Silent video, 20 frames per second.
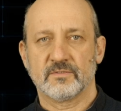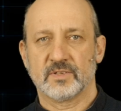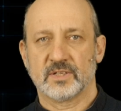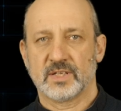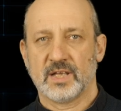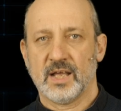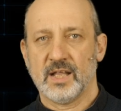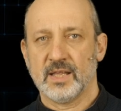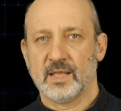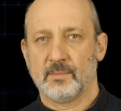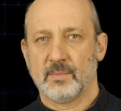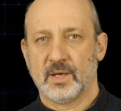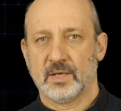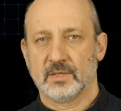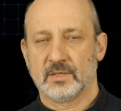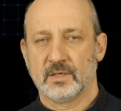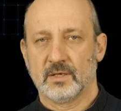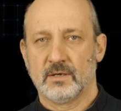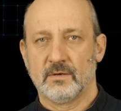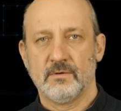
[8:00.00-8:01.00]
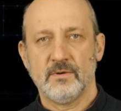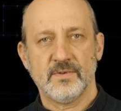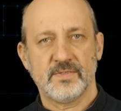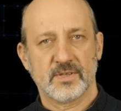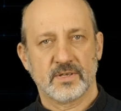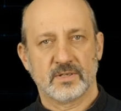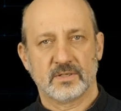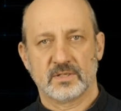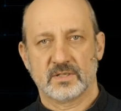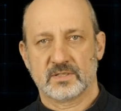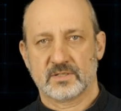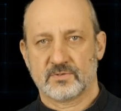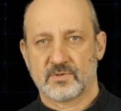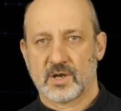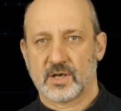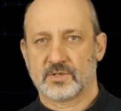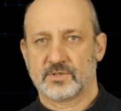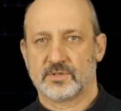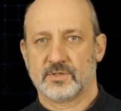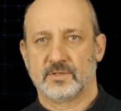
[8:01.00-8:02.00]
an element within the
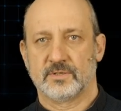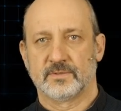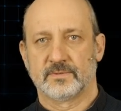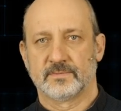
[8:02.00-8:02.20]
structure.